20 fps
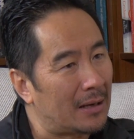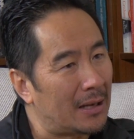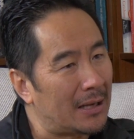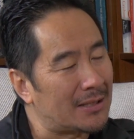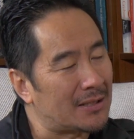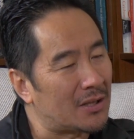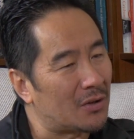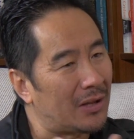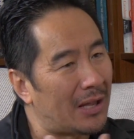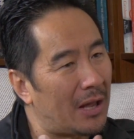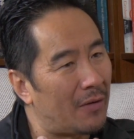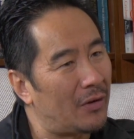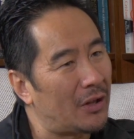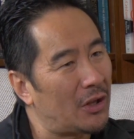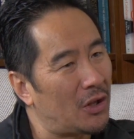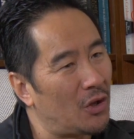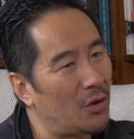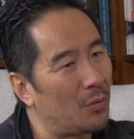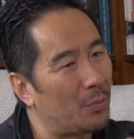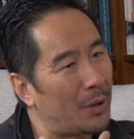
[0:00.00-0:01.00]
He's a lovely
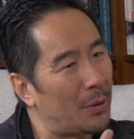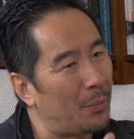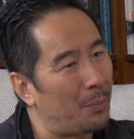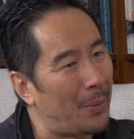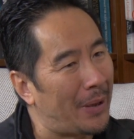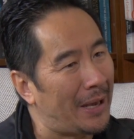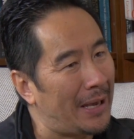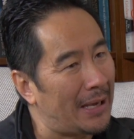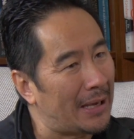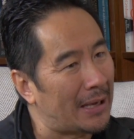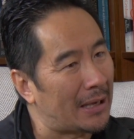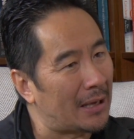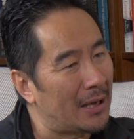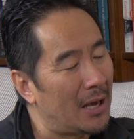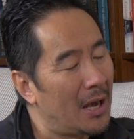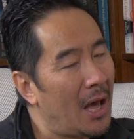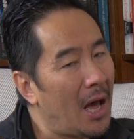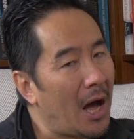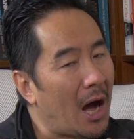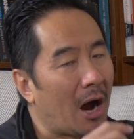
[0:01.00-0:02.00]
human being.
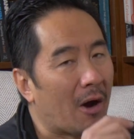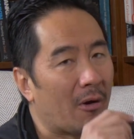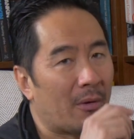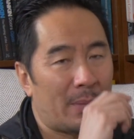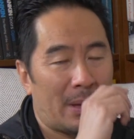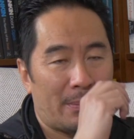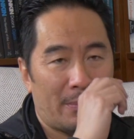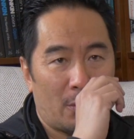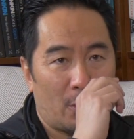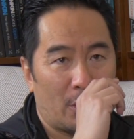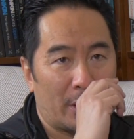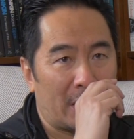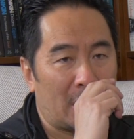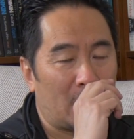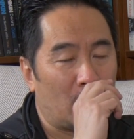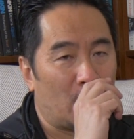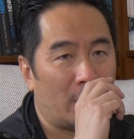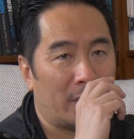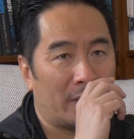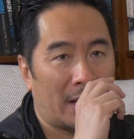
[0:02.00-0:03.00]
I remember
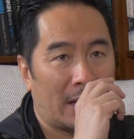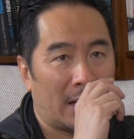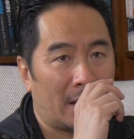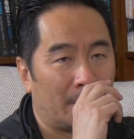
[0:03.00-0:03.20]
working with